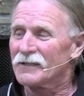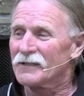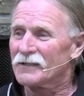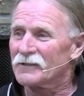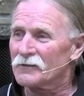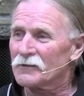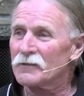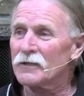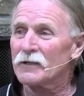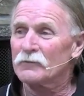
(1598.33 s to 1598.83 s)

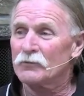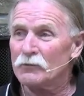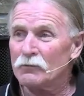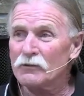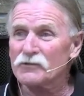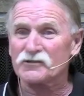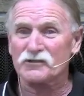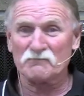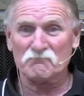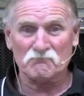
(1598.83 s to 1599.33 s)
They're like, we
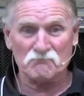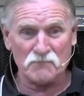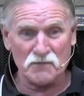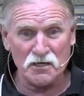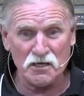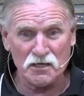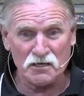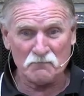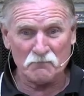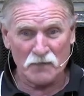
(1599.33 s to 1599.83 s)
want some
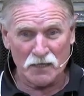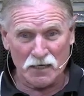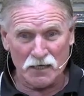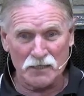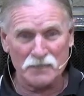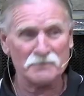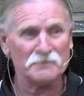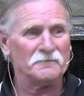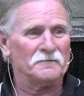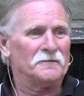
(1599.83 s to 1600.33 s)
meat,
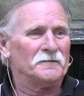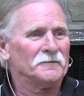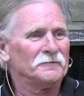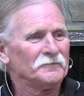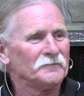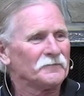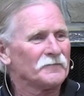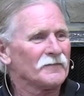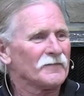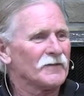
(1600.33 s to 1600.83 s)
man,
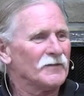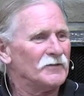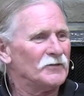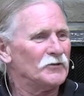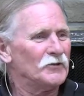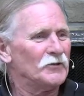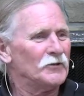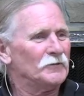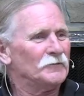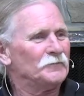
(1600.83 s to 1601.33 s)
you
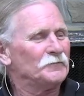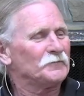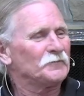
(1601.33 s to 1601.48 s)
know?